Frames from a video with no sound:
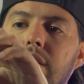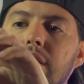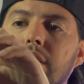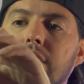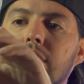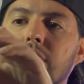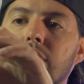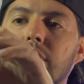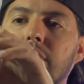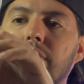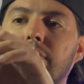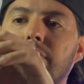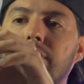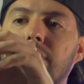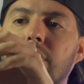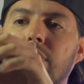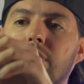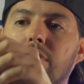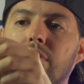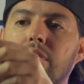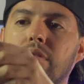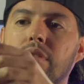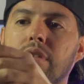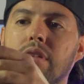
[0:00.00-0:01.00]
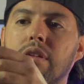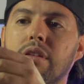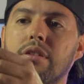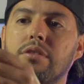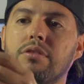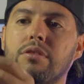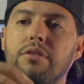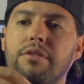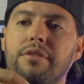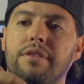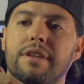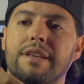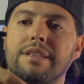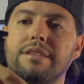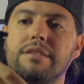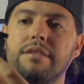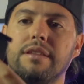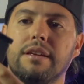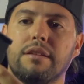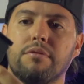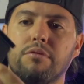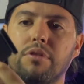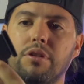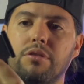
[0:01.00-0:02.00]
until the phone, so this
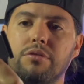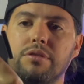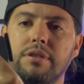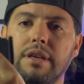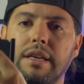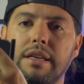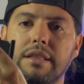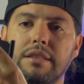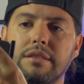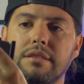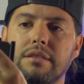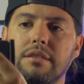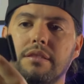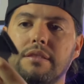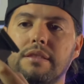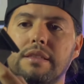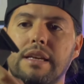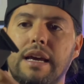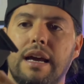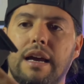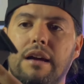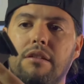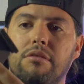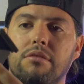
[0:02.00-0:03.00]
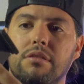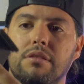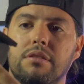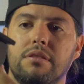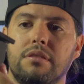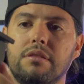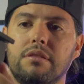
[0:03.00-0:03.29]
thing rotates down.